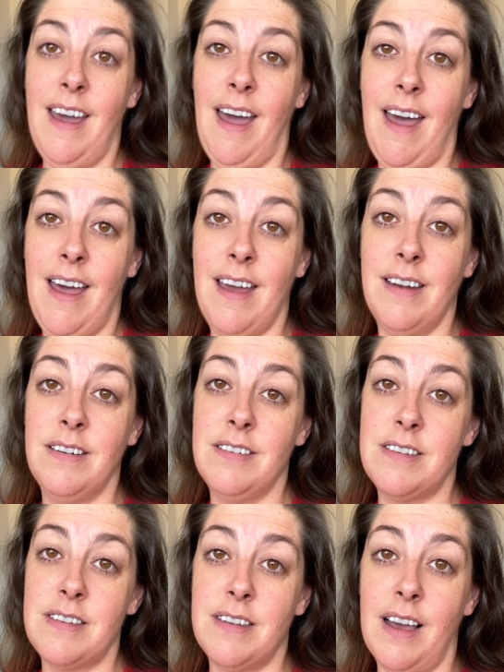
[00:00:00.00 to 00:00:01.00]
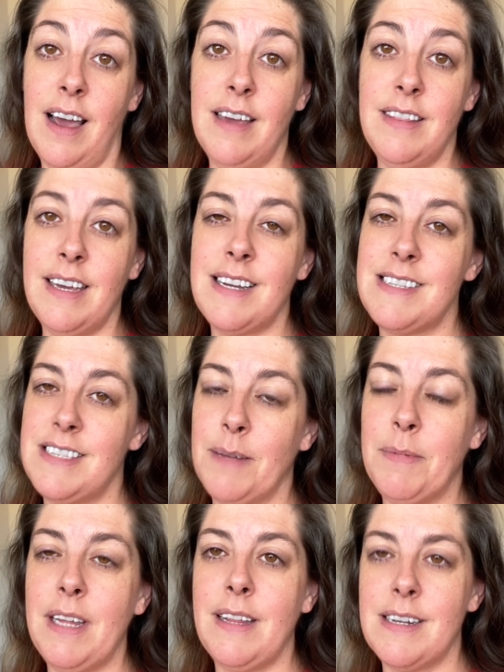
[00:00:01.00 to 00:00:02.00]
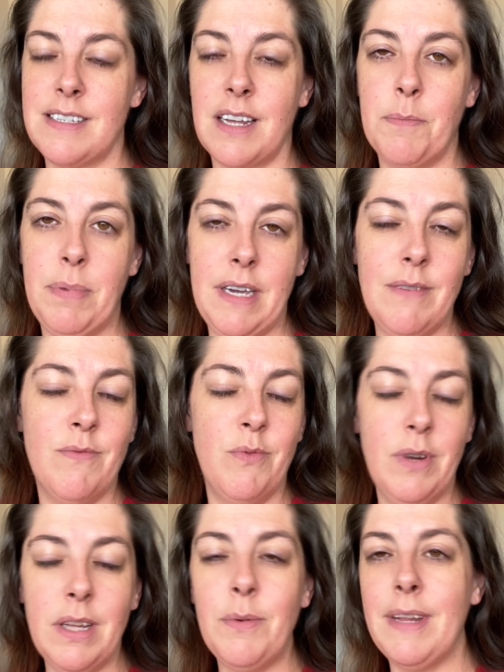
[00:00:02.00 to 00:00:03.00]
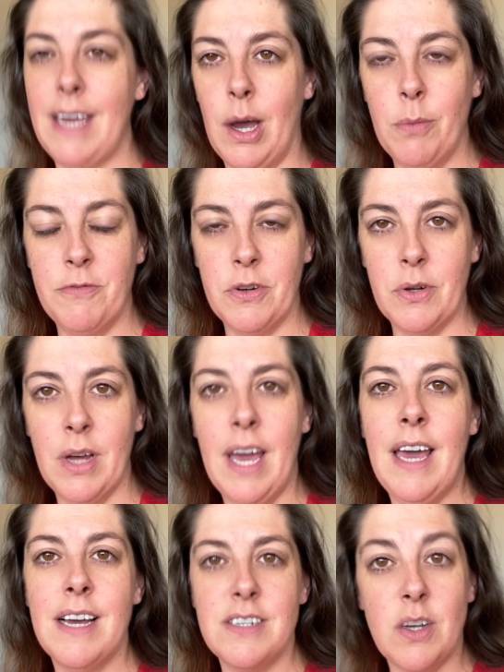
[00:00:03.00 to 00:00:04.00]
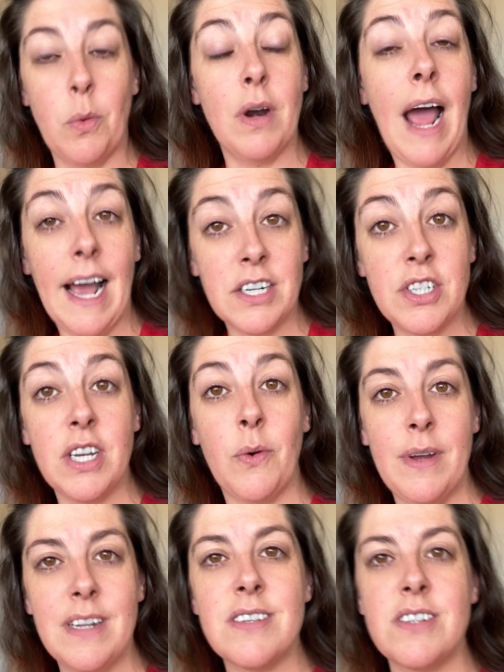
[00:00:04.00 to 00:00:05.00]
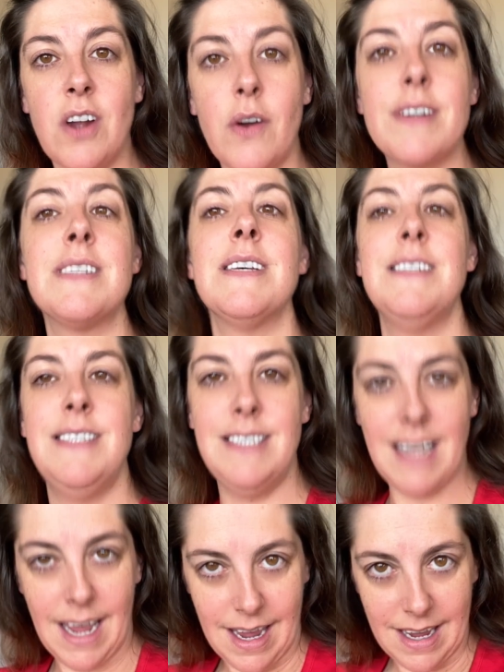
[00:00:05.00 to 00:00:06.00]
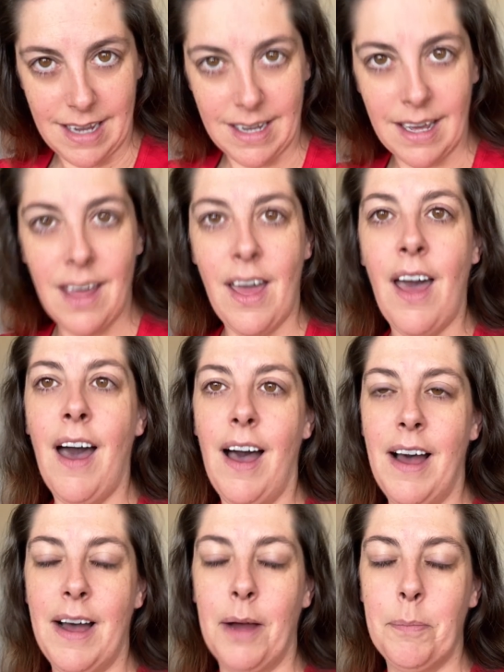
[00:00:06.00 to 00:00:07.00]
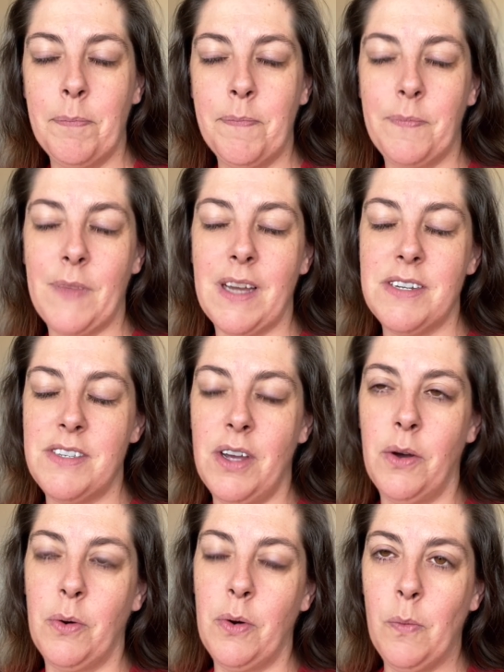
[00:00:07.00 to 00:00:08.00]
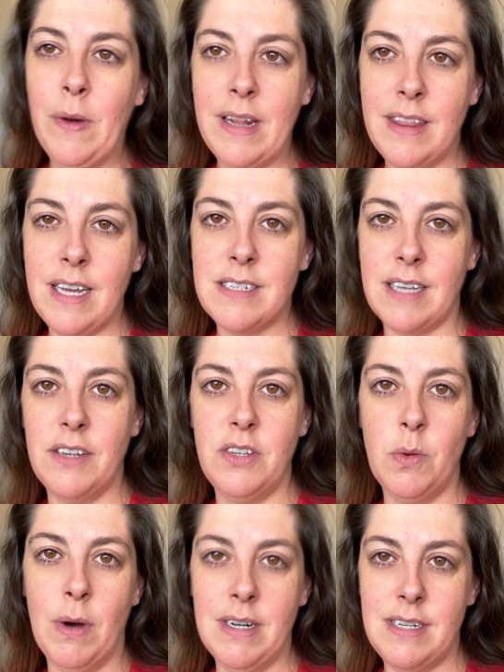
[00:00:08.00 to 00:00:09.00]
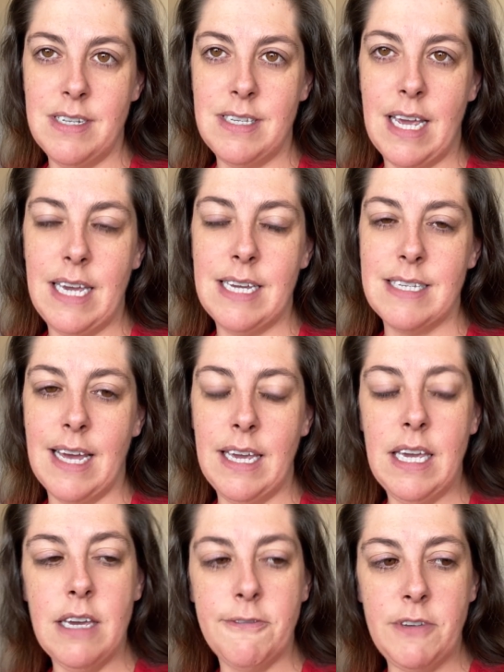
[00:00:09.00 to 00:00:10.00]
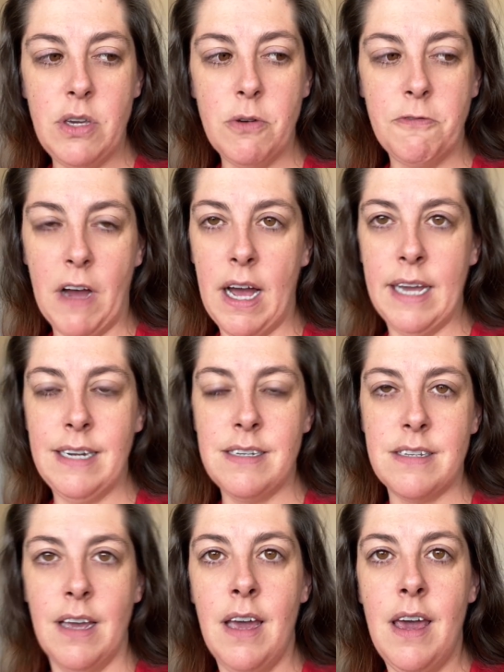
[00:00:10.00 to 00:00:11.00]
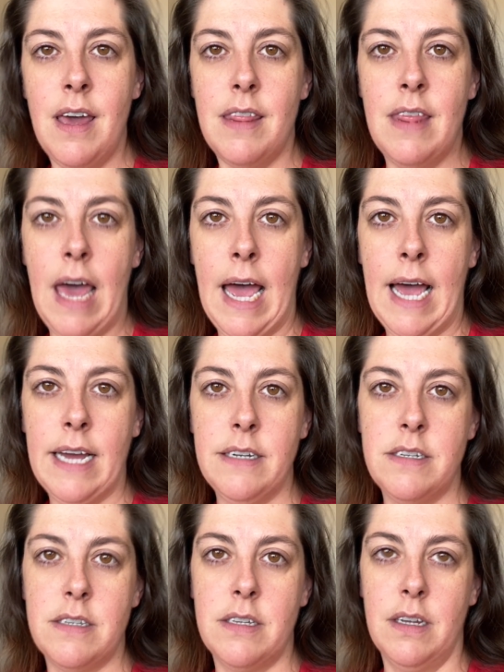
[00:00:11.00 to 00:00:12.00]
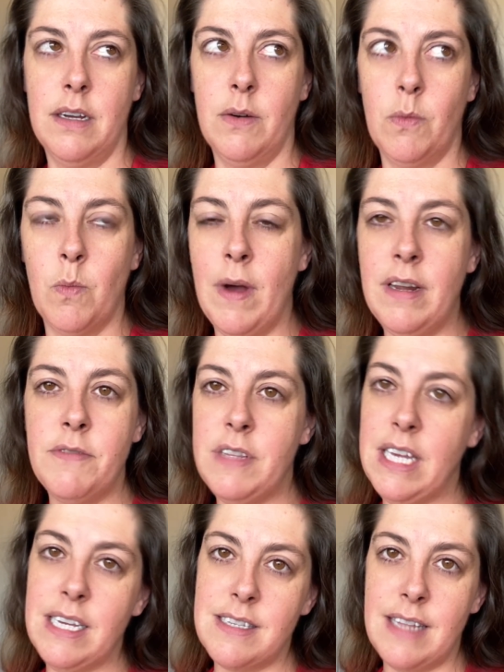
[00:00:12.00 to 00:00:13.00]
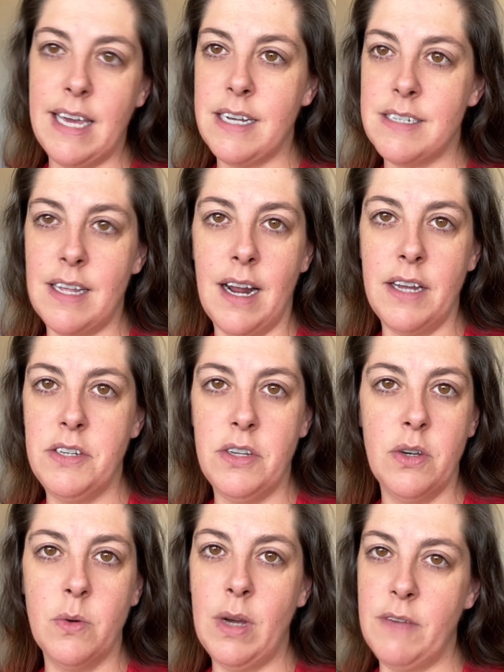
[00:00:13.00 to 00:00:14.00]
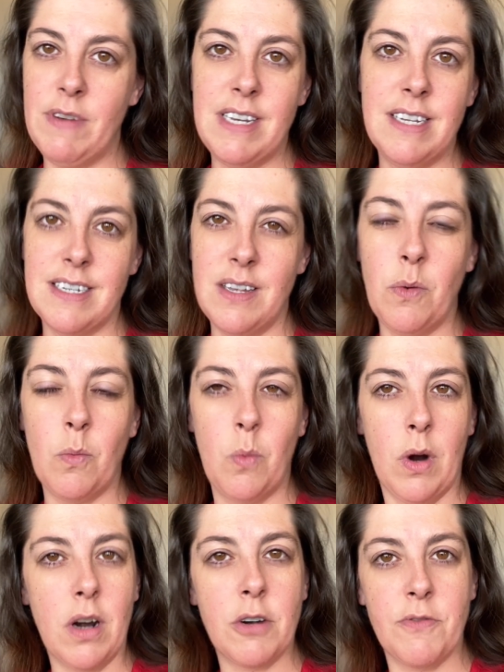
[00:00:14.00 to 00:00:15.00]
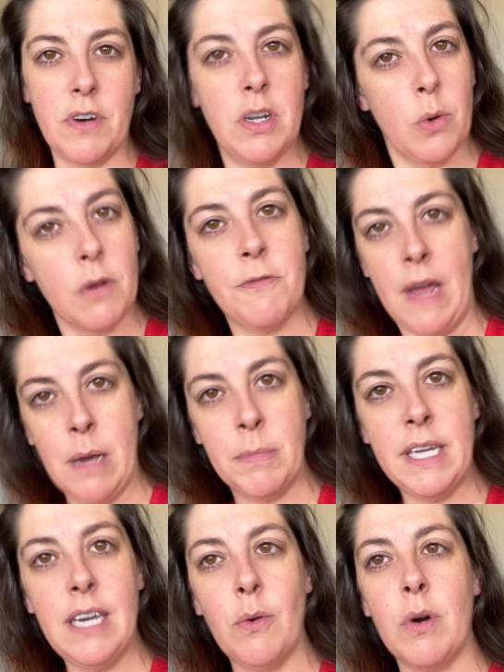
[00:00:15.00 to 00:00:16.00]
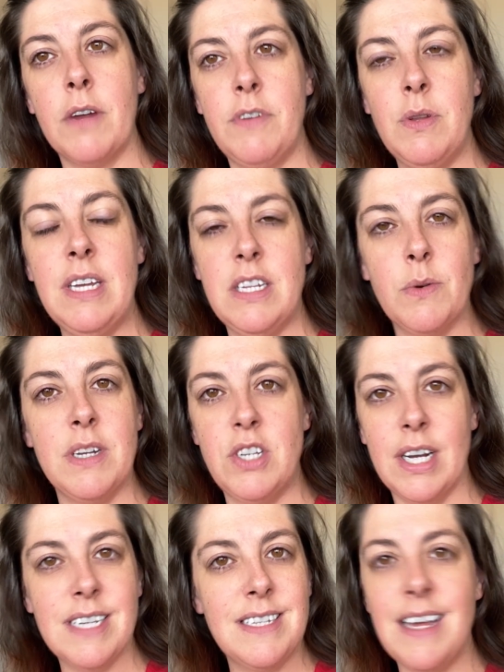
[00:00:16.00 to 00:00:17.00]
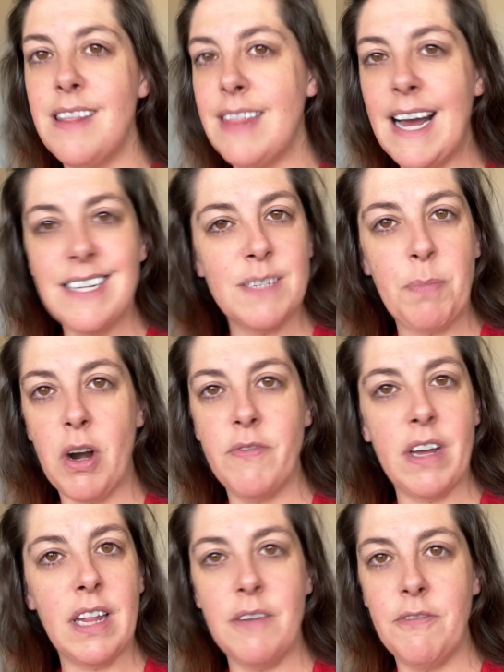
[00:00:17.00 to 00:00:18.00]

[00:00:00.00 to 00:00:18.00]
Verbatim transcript: And I think it's something that's gonna be really, really helpful. So we're actually going to start today. Um, so one of the things I do want to say is that if you find that one of these things that I do, if it doesn't work for your family or if you need to adjust it, that's perfectly